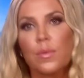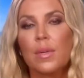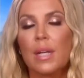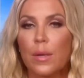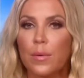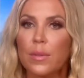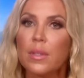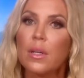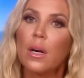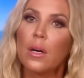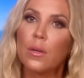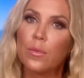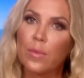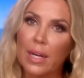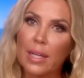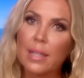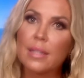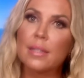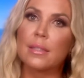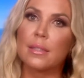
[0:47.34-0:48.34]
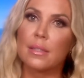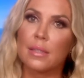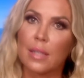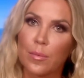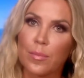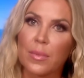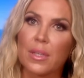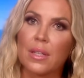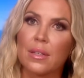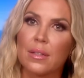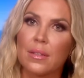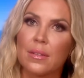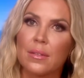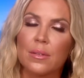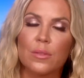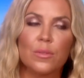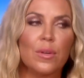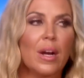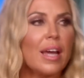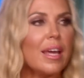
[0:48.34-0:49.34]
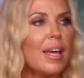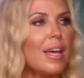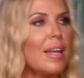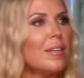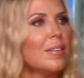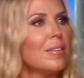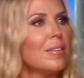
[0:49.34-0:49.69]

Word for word: when I would call Ryan to step in. Ryan?